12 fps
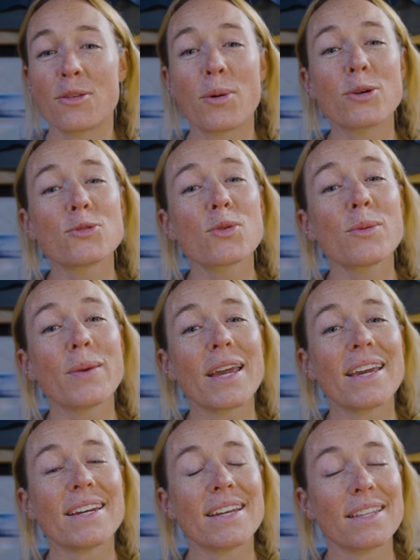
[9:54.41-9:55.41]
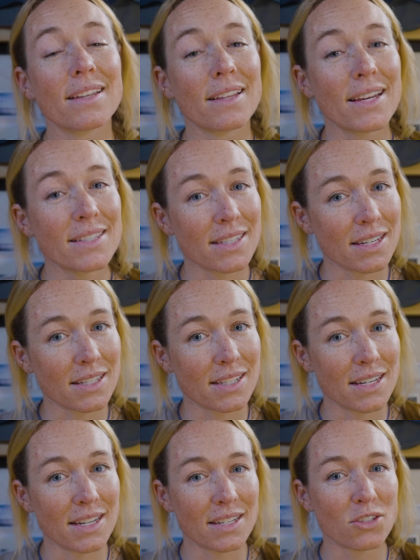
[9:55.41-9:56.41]
The boats were made in the late
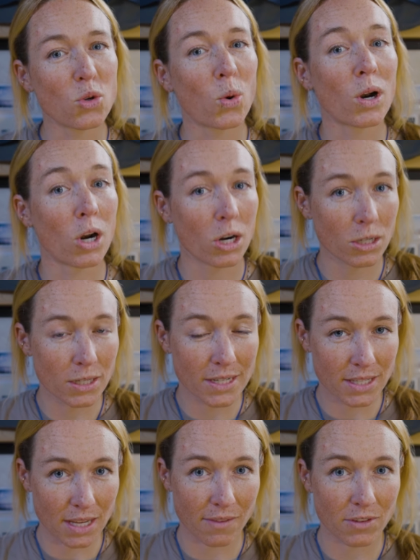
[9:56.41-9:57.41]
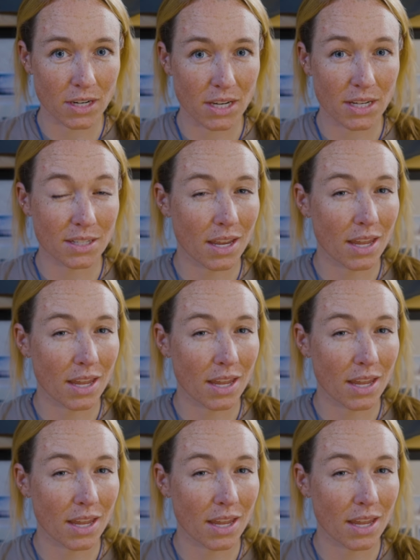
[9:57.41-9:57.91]
60s or early 70s